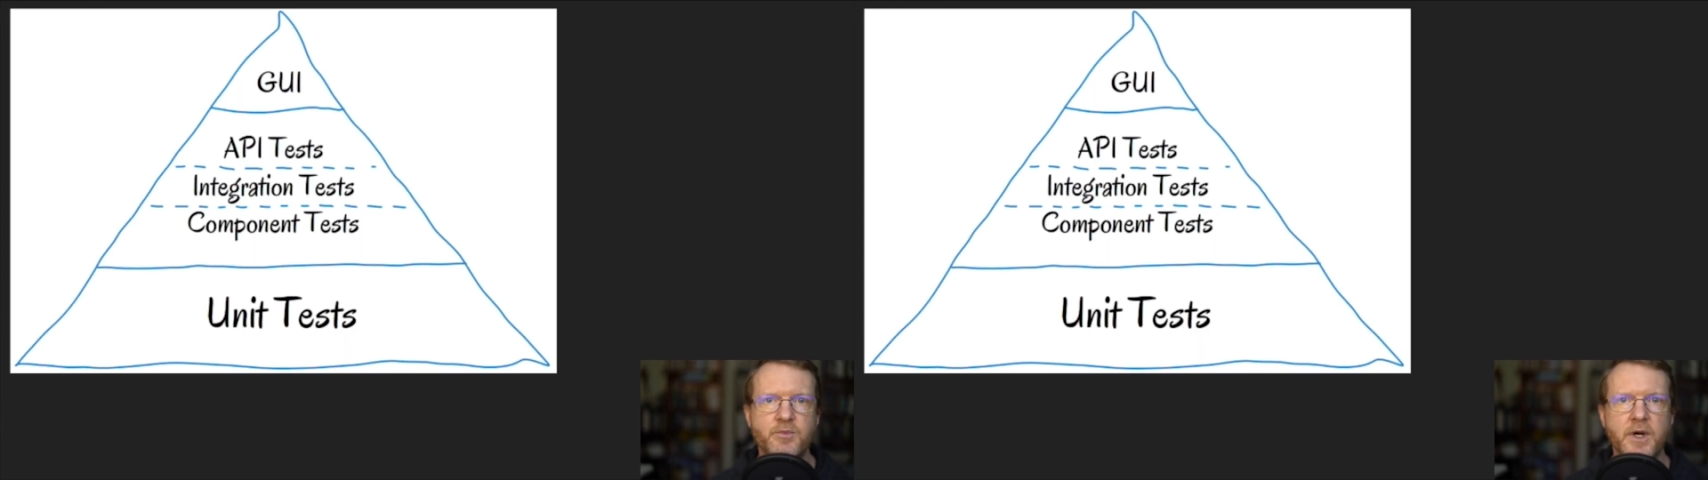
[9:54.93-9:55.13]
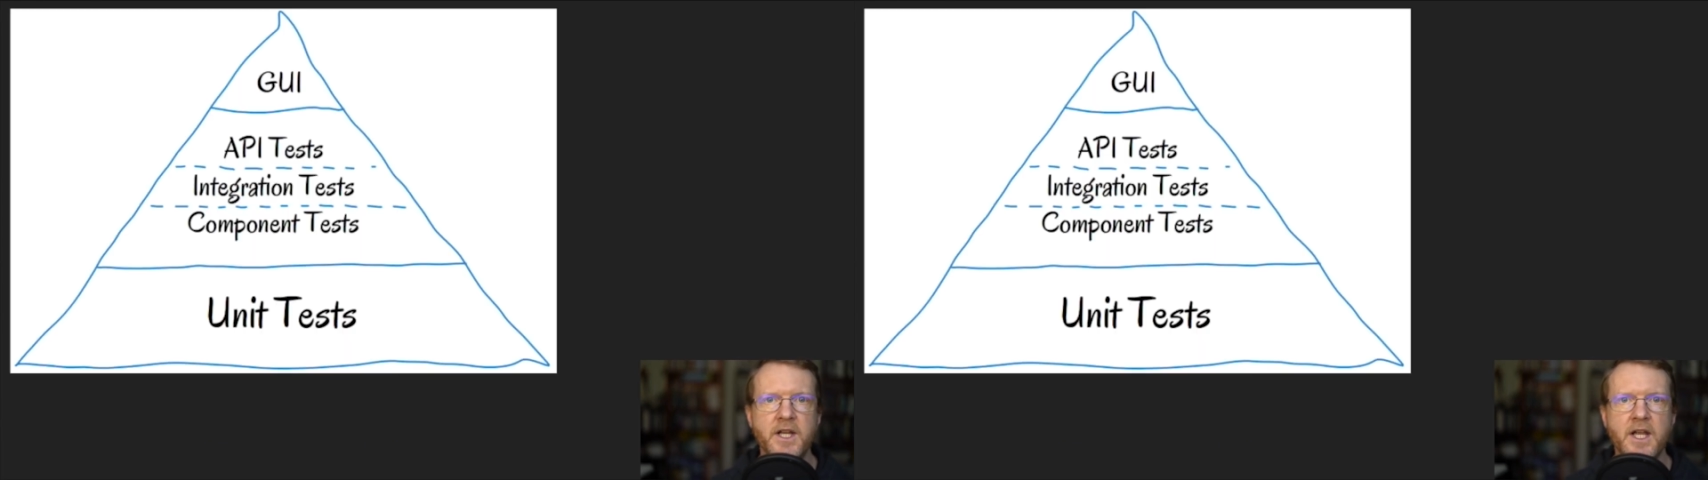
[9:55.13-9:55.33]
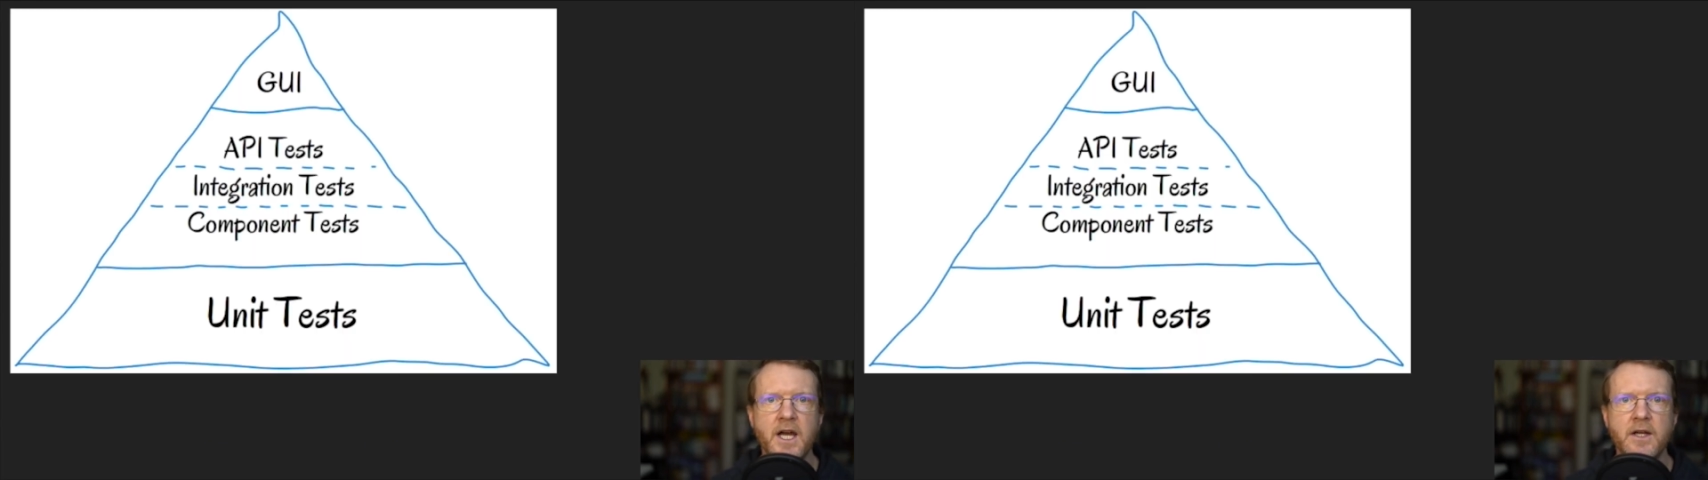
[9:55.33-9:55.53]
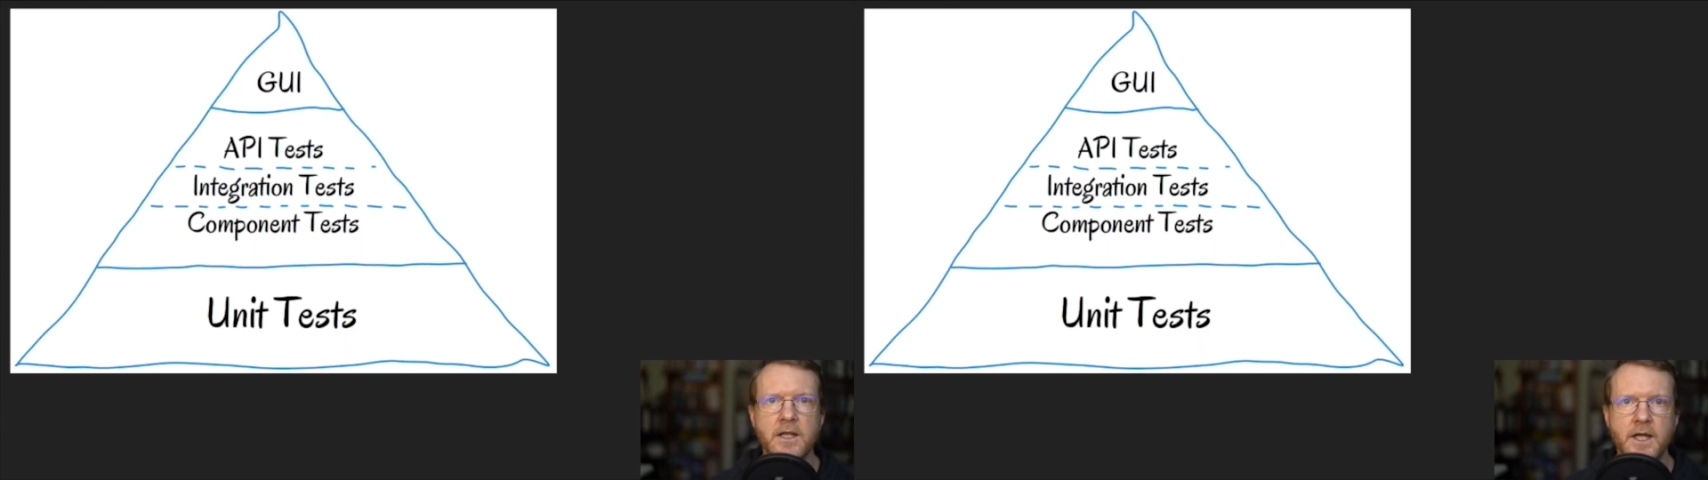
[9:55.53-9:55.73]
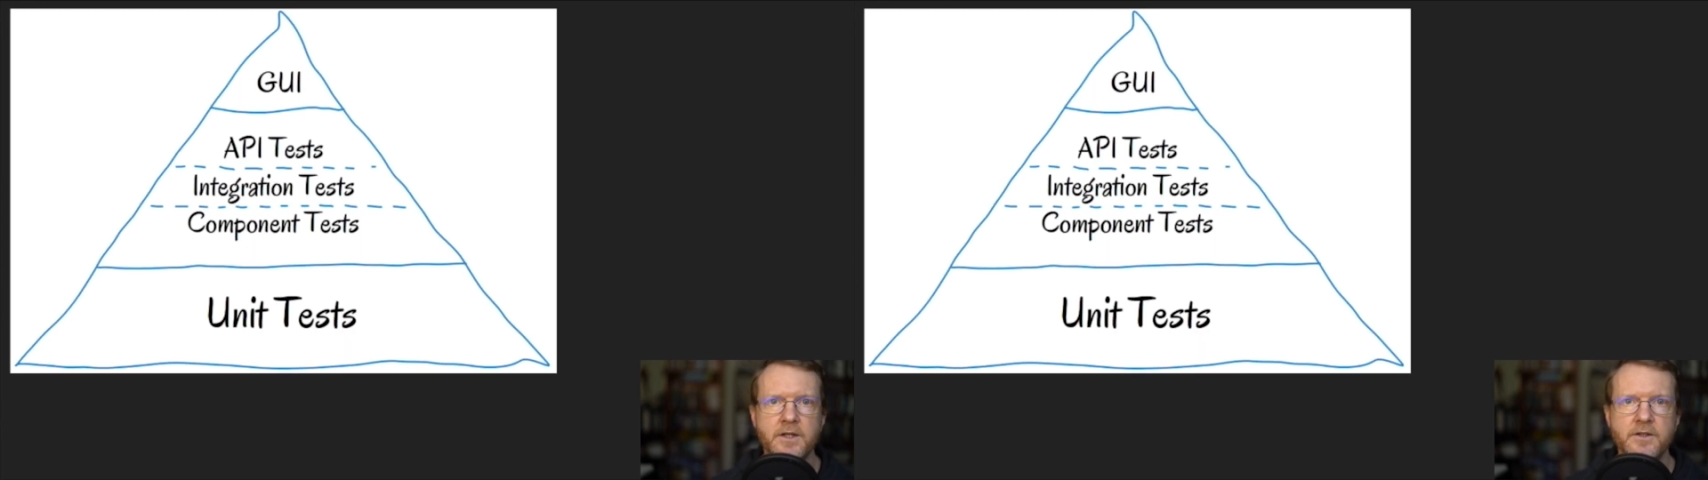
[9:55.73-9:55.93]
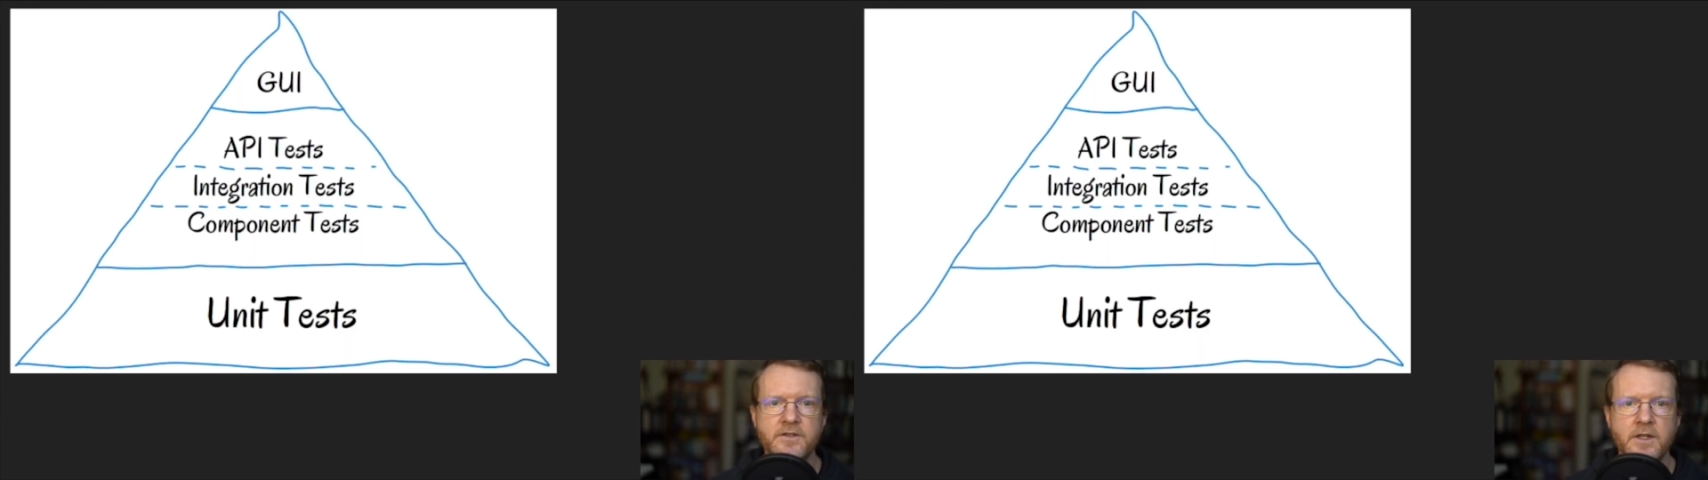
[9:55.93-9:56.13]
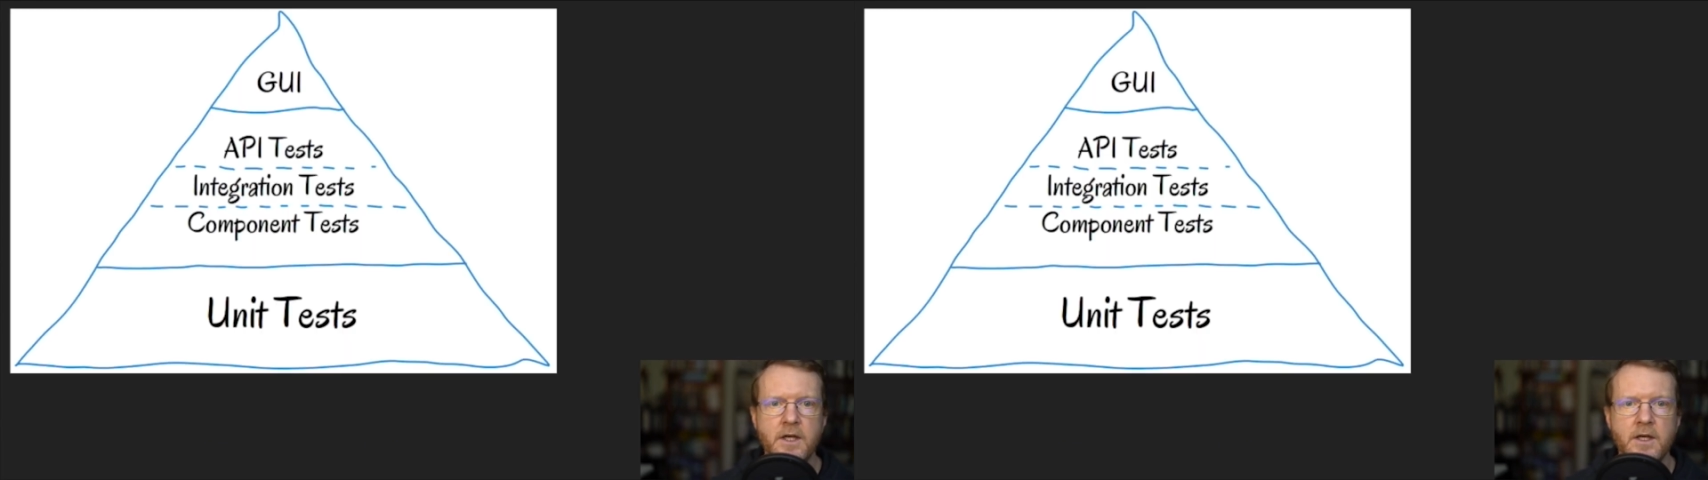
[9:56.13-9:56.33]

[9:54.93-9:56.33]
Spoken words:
break out layers,